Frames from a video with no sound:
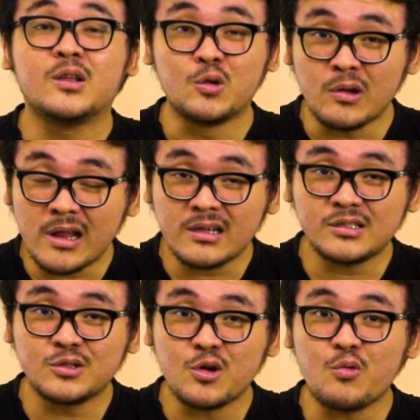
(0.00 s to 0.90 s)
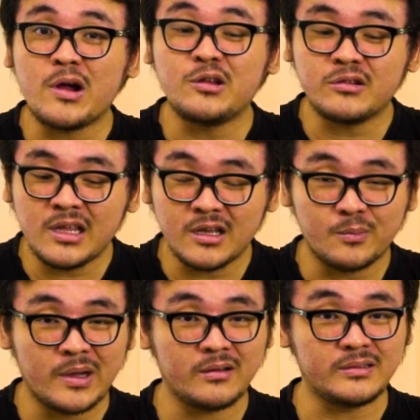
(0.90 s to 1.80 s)
Do let us know what you think
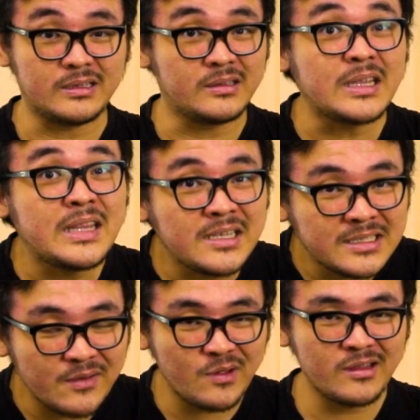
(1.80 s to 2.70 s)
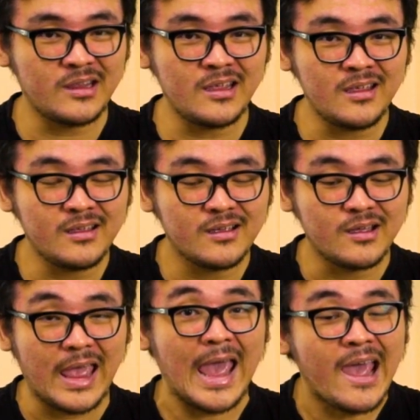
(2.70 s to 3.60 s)
about the 3070
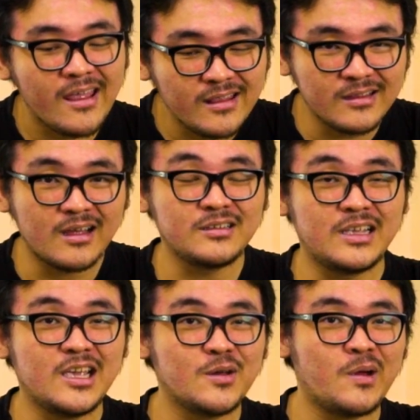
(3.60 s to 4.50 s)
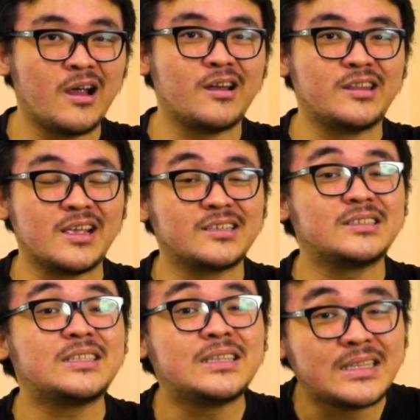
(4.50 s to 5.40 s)
and the Gigabyte RTX
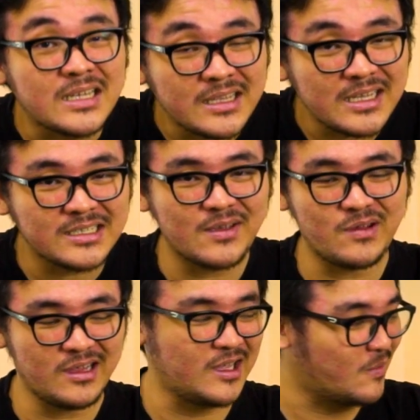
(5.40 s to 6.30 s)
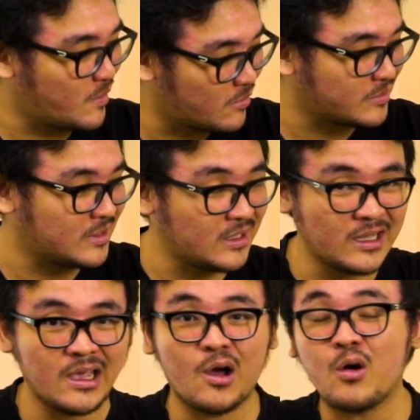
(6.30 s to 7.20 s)
3070 Gaming OC
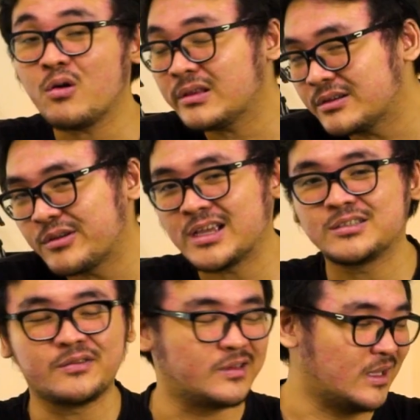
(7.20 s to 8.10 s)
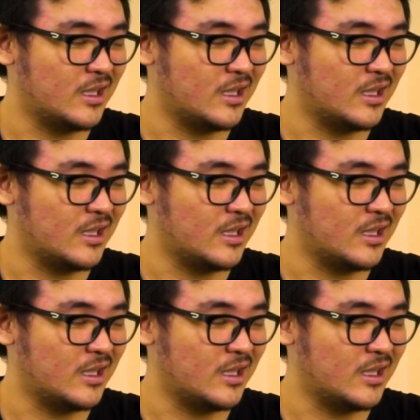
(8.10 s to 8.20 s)
here, or the rest of the